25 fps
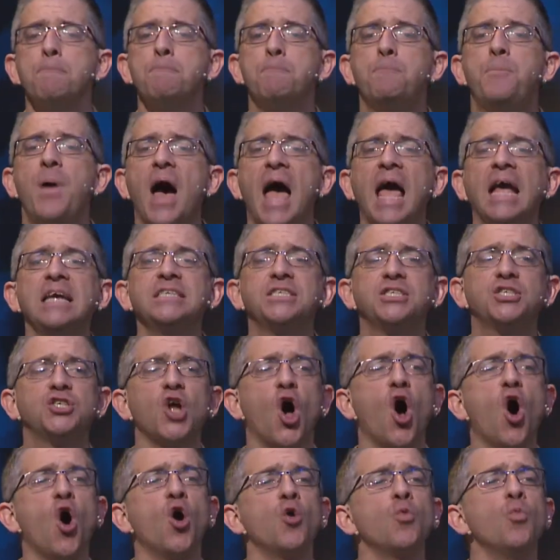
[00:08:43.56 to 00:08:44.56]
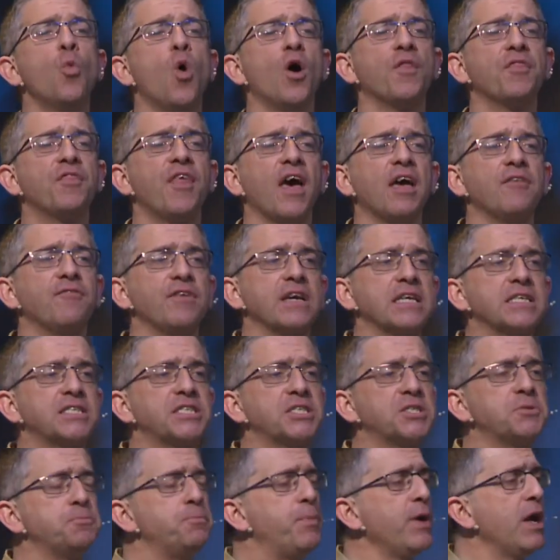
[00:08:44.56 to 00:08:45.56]
based on what they've
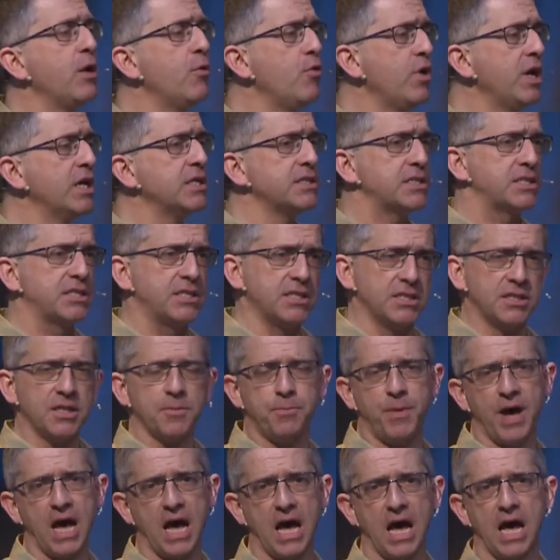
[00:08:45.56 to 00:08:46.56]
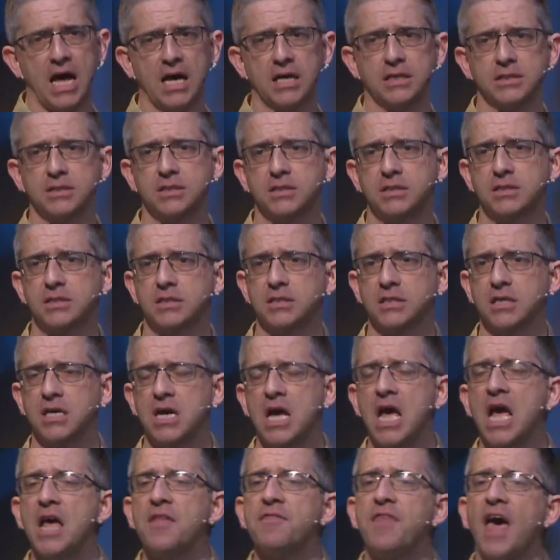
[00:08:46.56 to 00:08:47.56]
experienced in the past.
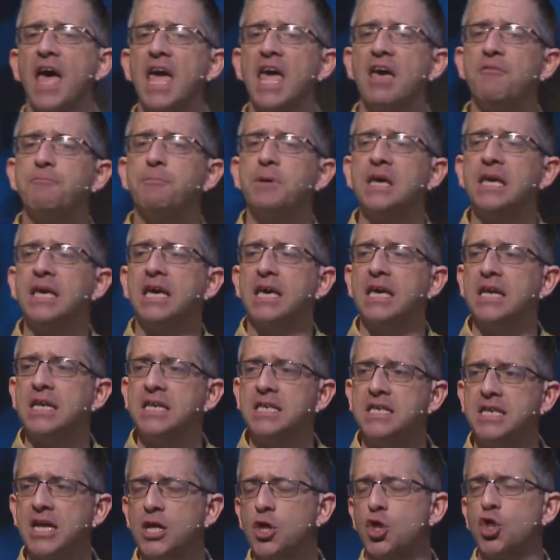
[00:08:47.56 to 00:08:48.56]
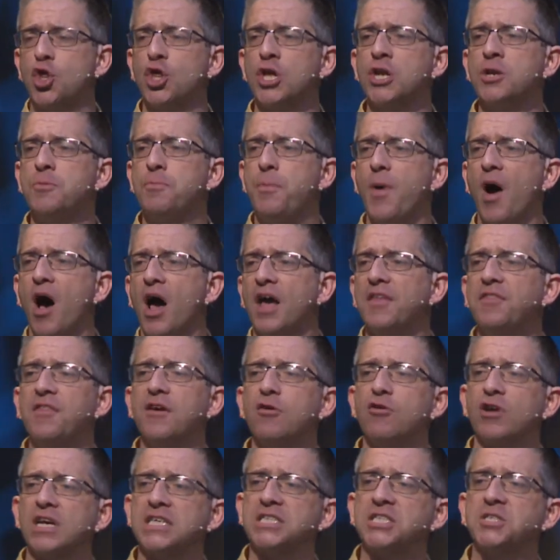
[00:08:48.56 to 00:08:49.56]
They have been conditioned by
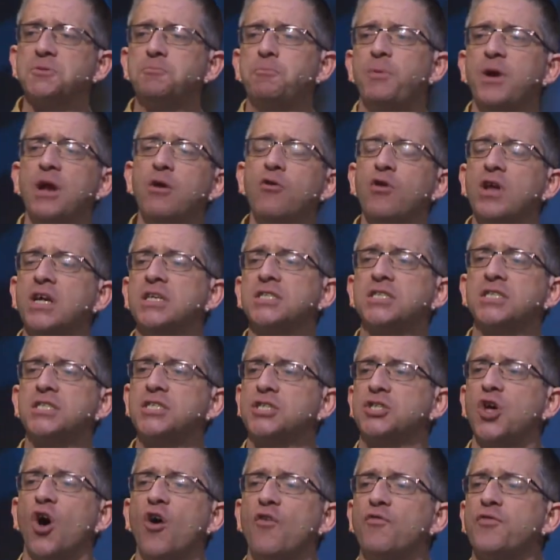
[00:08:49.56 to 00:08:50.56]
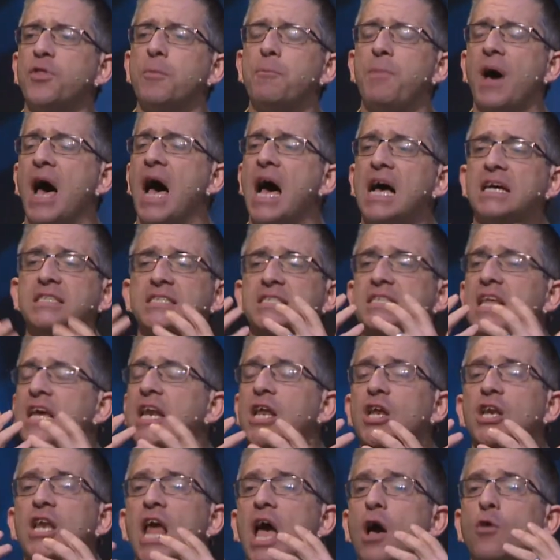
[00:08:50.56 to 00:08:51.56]
their experiences of the past that
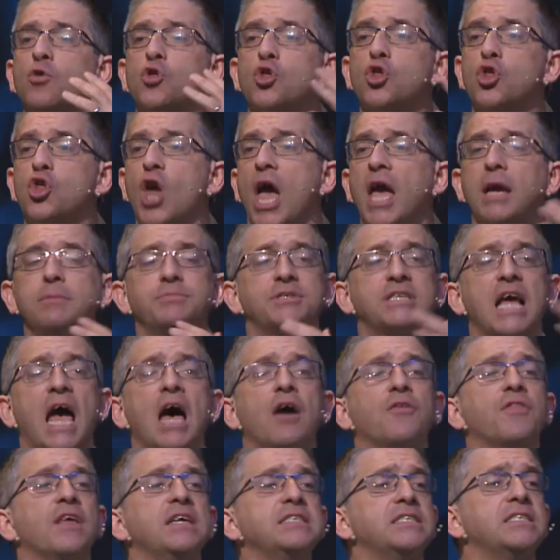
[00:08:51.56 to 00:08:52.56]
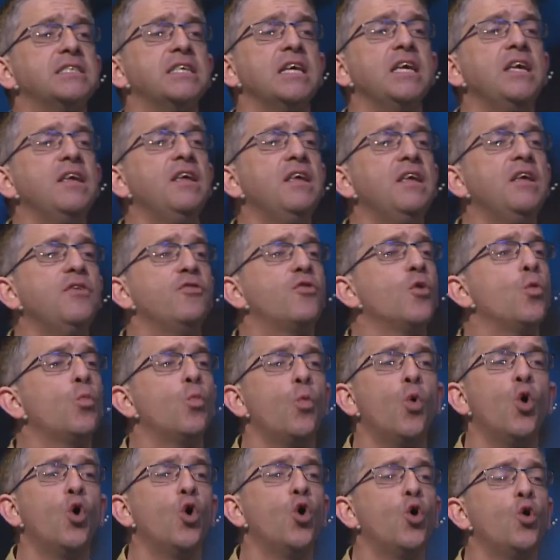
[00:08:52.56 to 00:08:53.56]
it now shapes how they see the
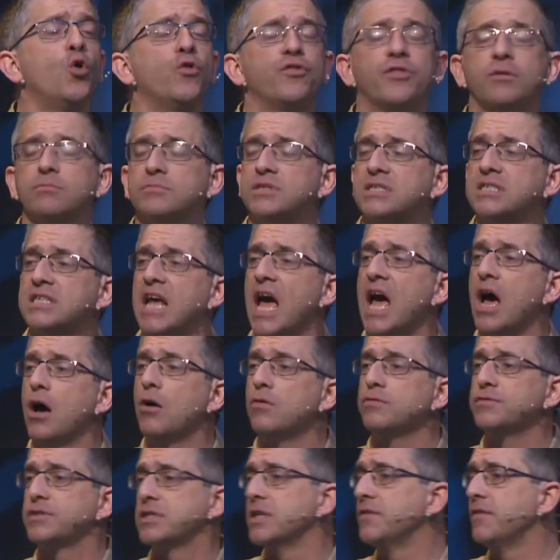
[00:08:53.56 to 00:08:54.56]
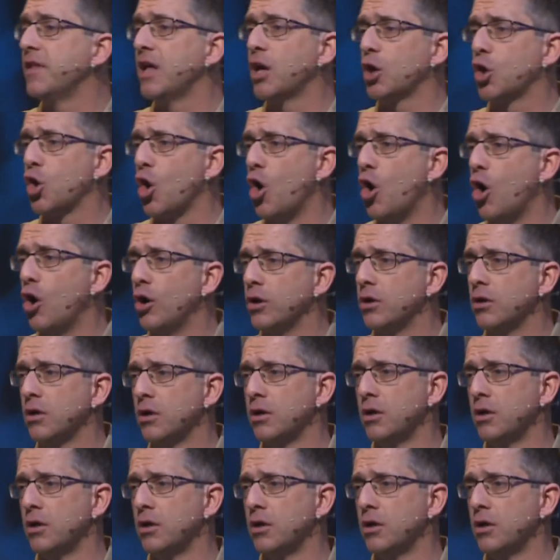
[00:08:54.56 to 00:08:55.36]
world, themselves, and their God.